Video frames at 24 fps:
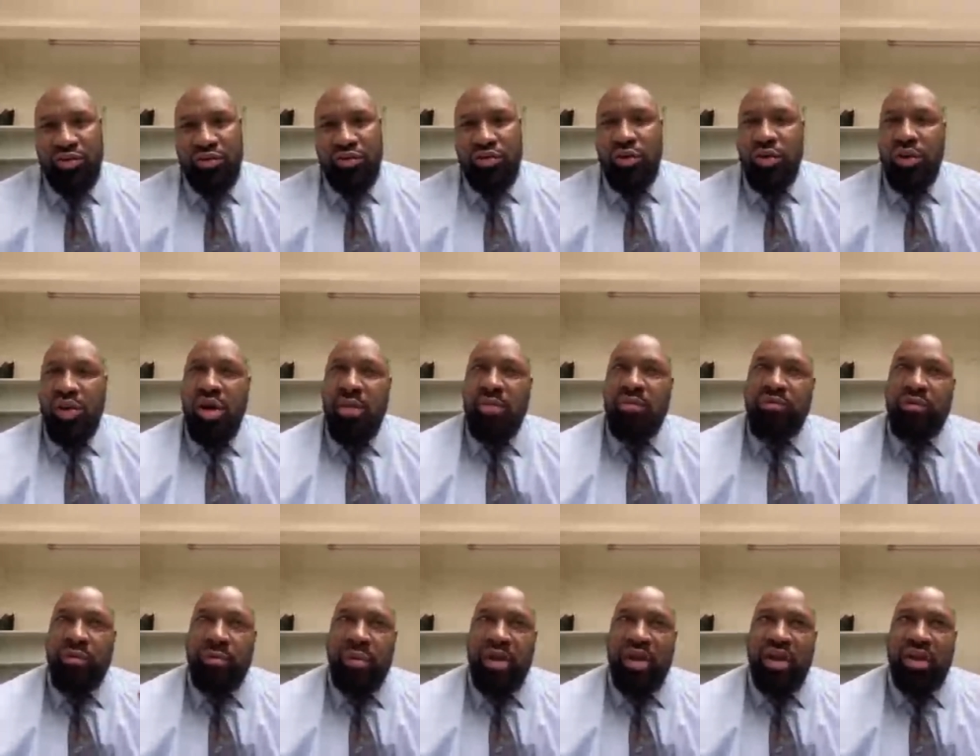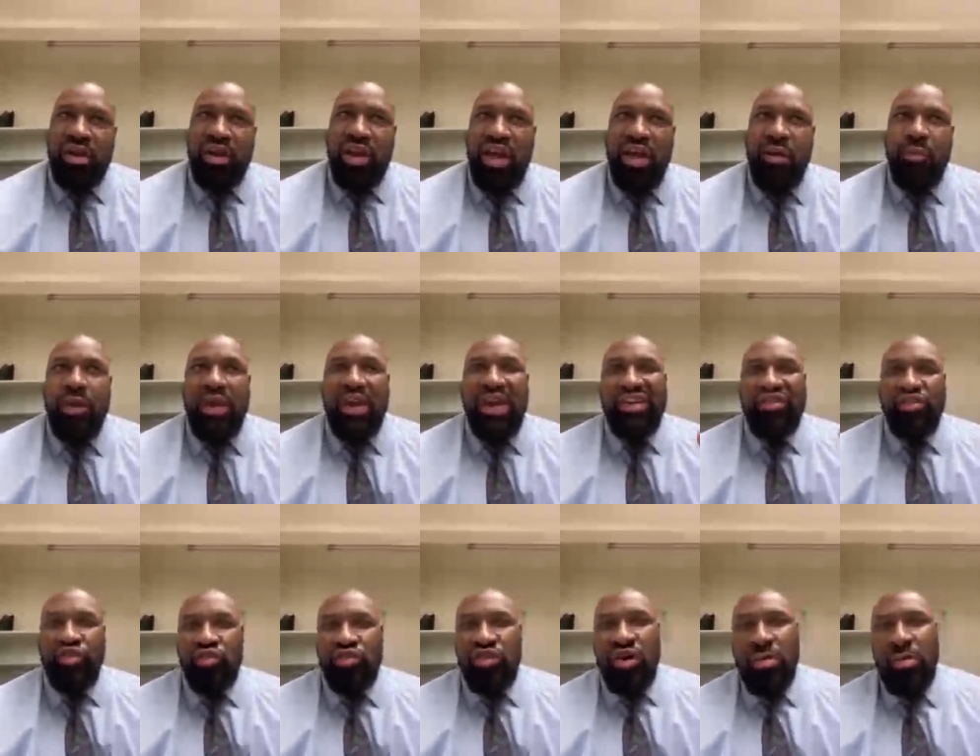So to come from LA, where
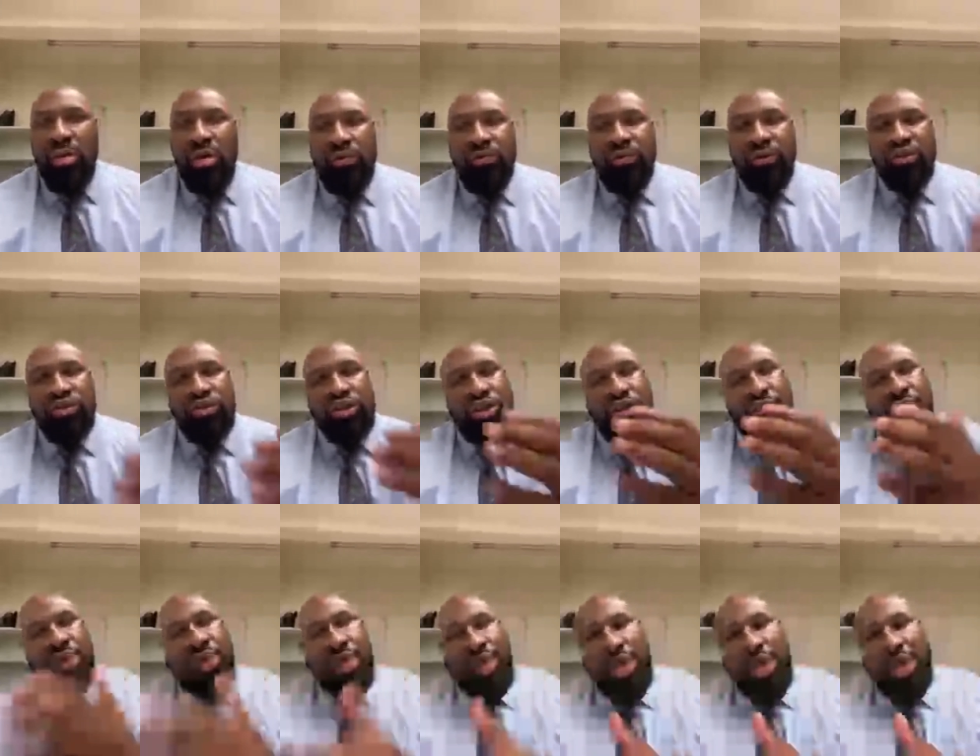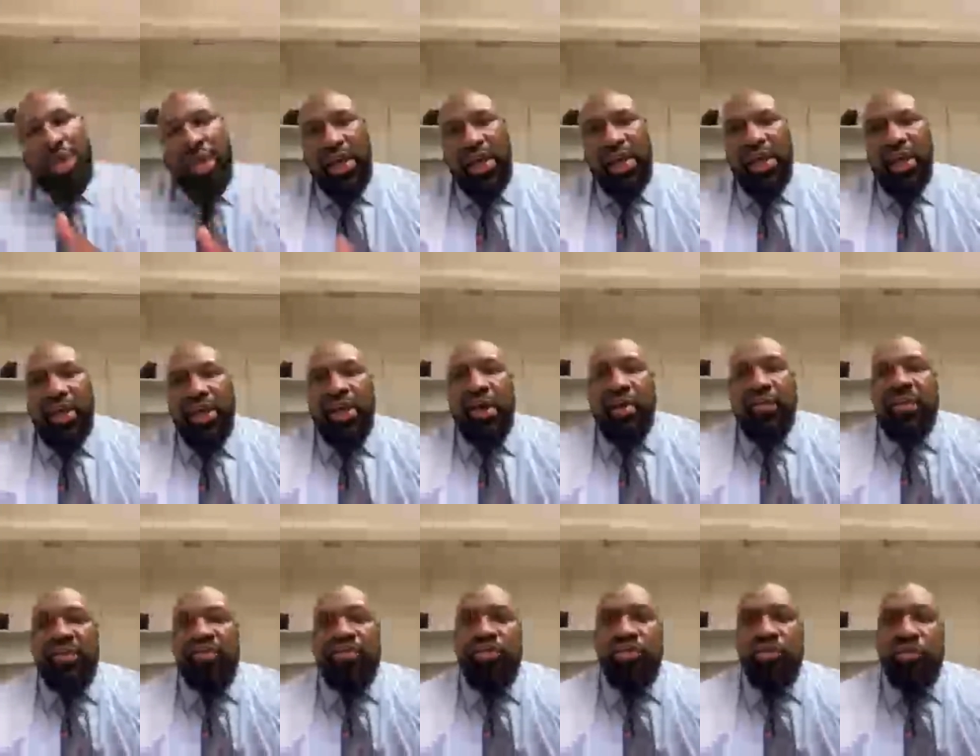they had just come off a chip,
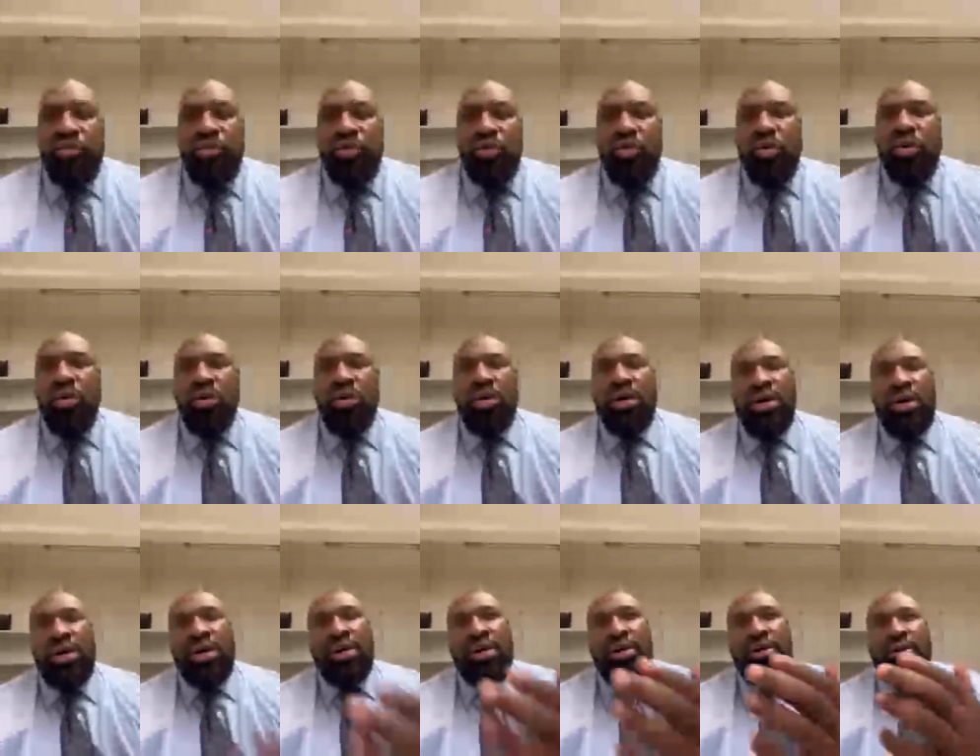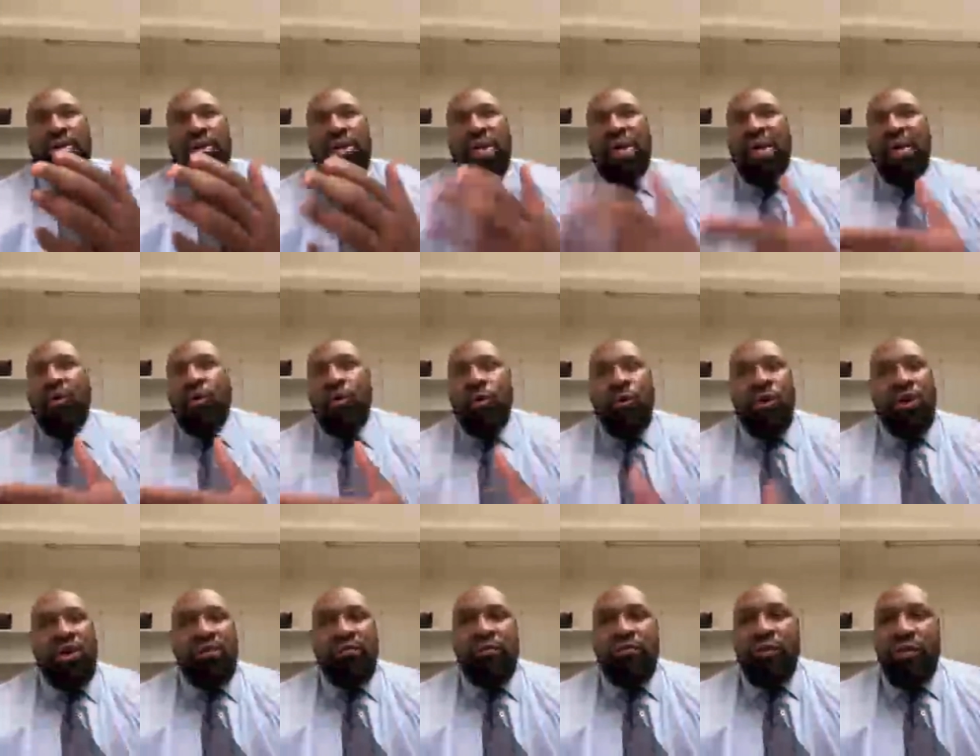and coming to New York, they
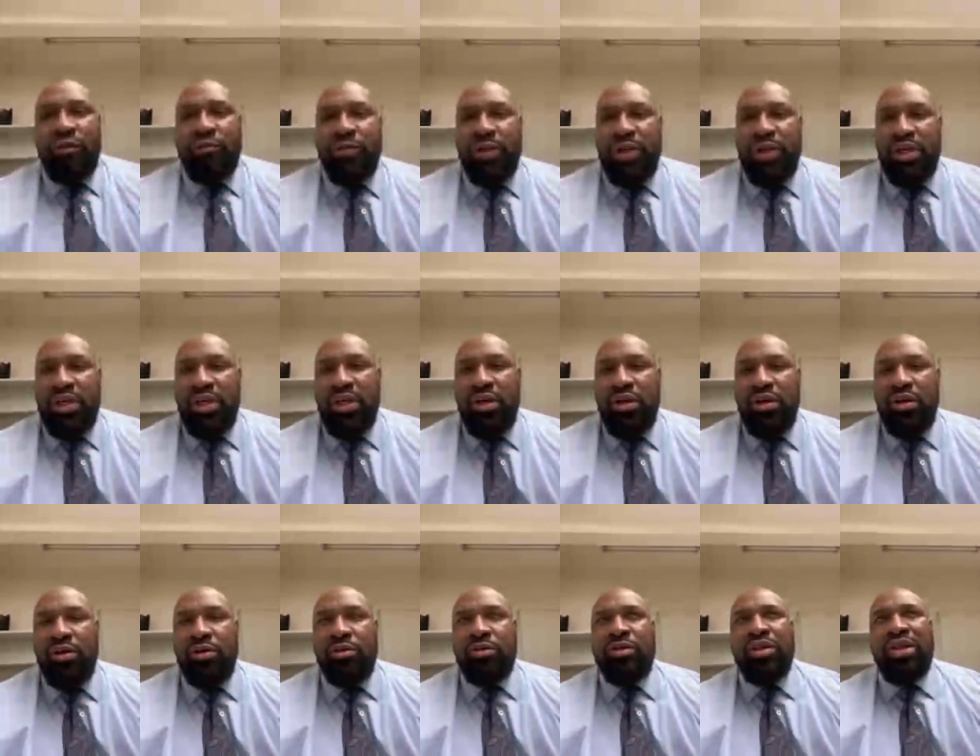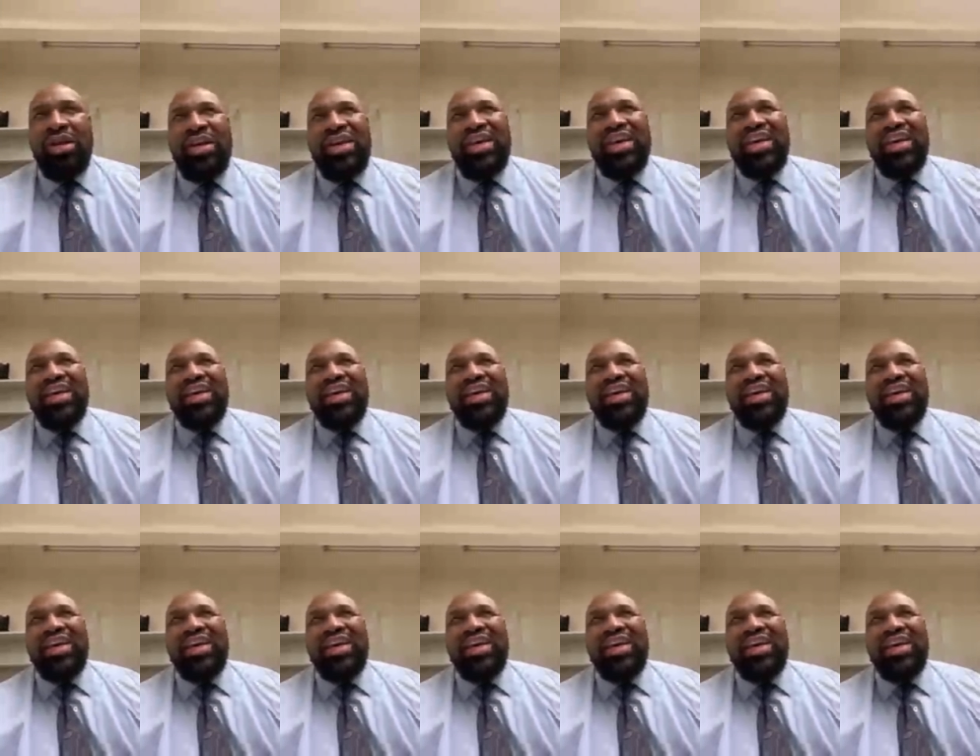hadn't won in 50 years.